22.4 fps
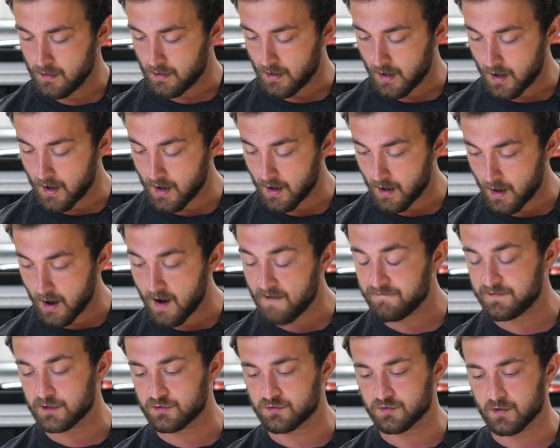
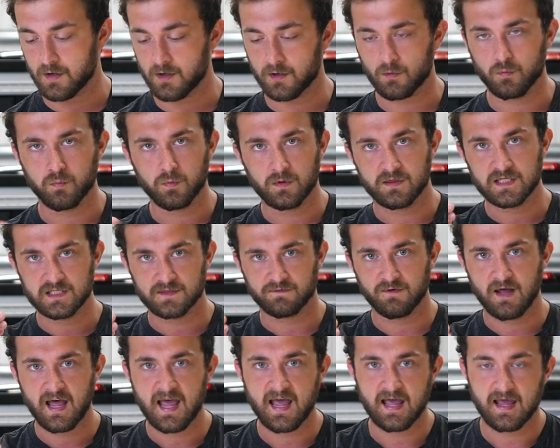off the truck with these
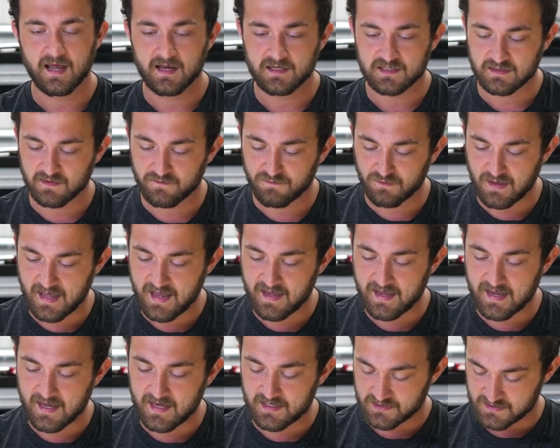flatheads. And the
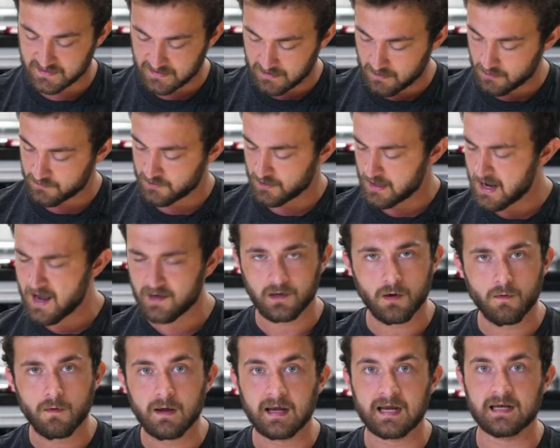flatheads, they're not
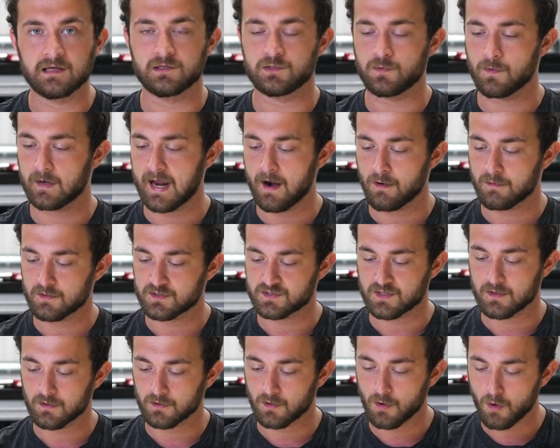going into a
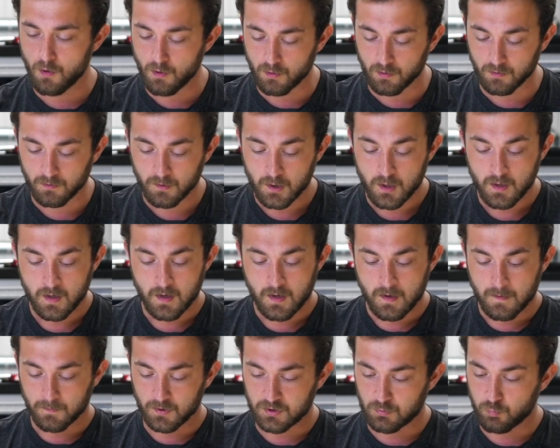countersunk hole.
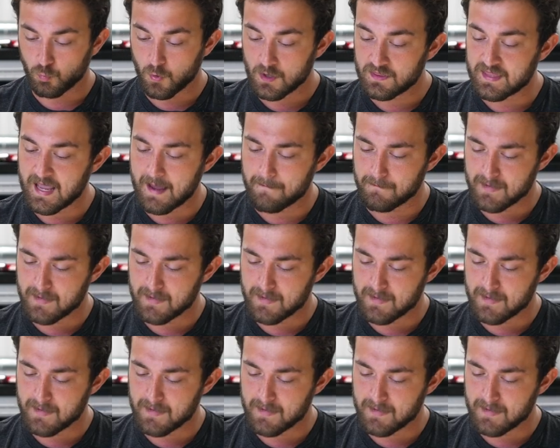But what that